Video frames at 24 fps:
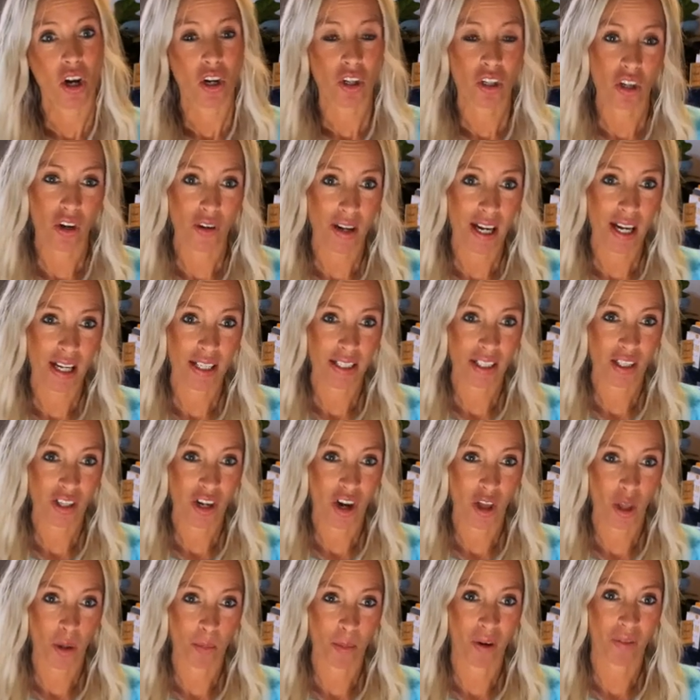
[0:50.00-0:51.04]
go ahead and
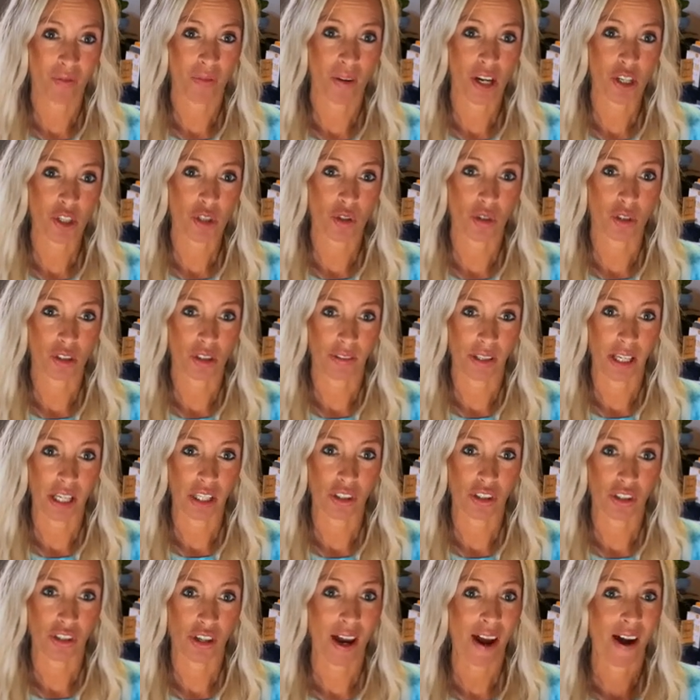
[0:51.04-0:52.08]
call a professional
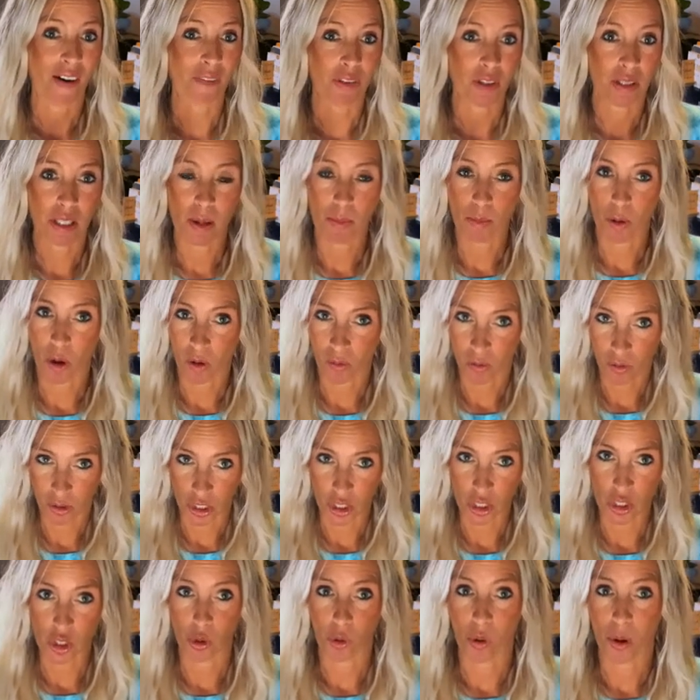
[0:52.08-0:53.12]
cleaner, have them come over
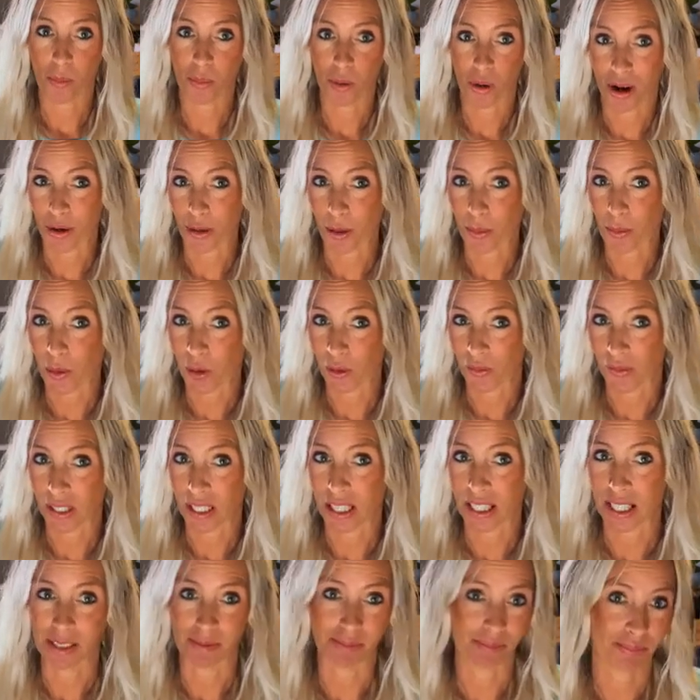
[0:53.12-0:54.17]
and do it prior to moving
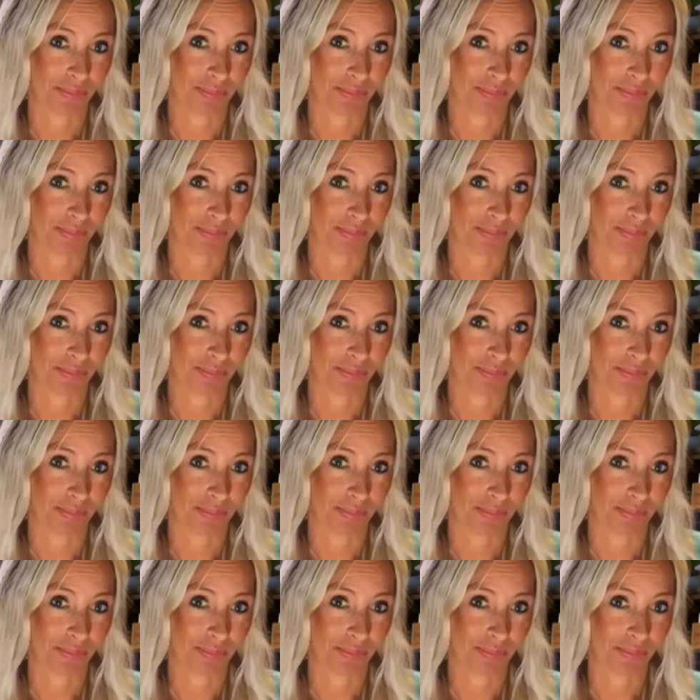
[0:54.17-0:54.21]
in.